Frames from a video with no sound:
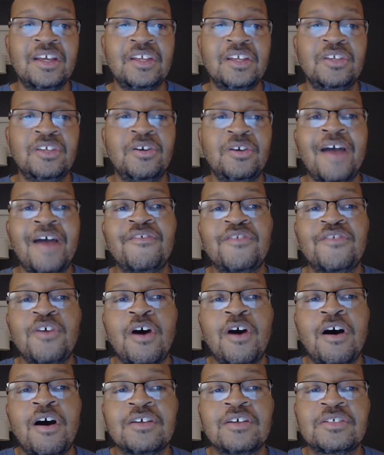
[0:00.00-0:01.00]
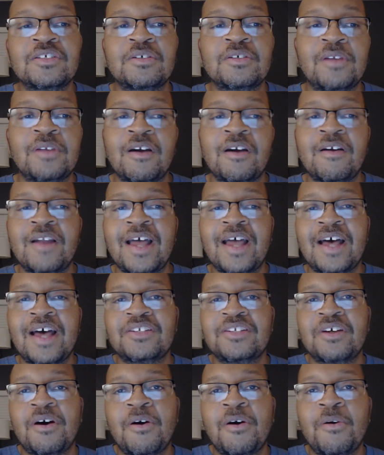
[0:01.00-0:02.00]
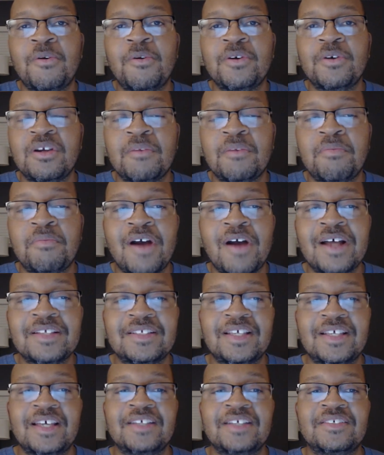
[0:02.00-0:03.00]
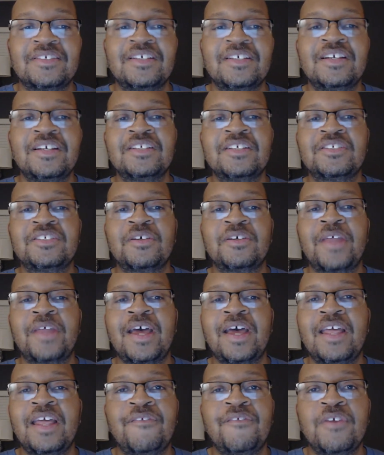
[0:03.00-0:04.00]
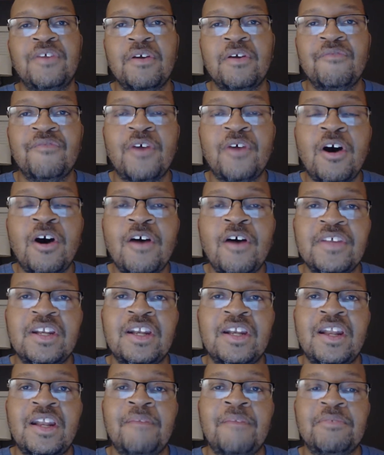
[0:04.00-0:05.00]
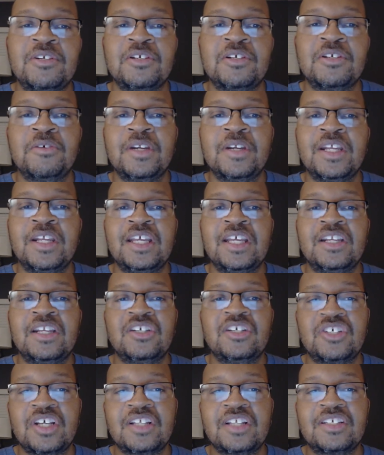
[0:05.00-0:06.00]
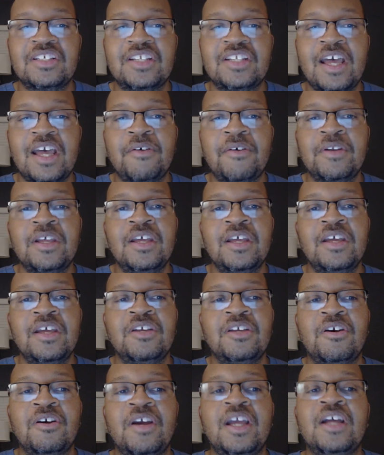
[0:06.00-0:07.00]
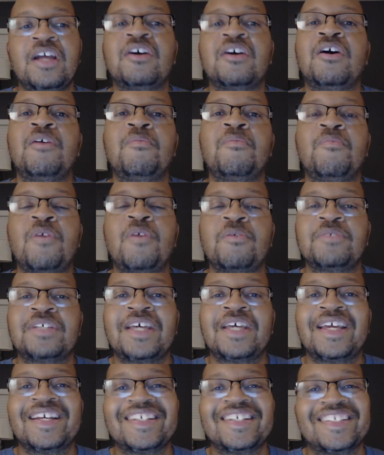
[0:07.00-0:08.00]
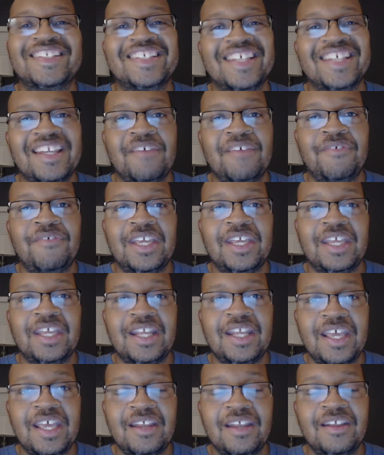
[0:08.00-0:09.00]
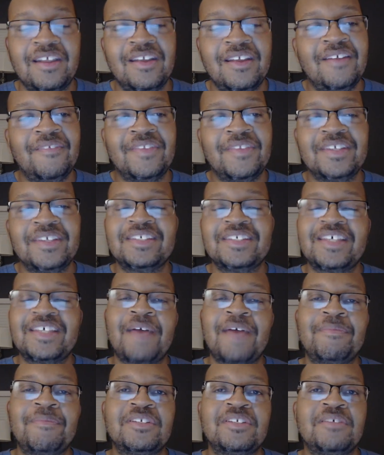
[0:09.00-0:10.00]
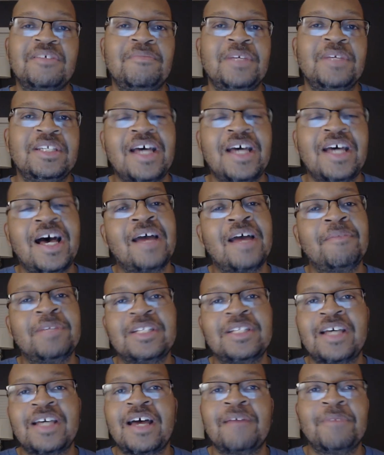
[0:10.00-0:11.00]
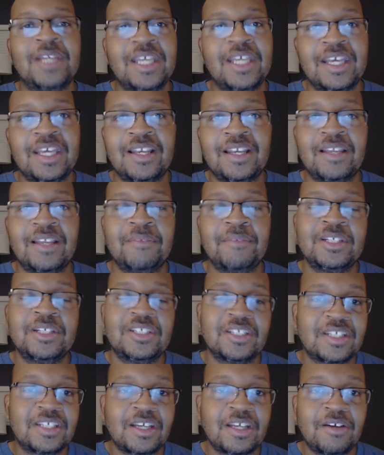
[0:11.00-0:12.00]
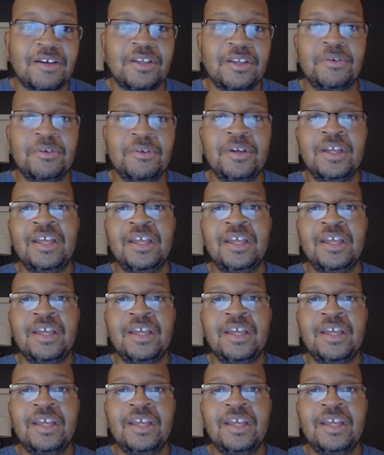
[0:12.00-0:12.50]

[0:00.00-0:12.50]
You have to also learn how to own your process so that if you're involved in an opportunity and it shuts down, your income won't take a significant hit. This has happened to me time and time again, let me just tell you.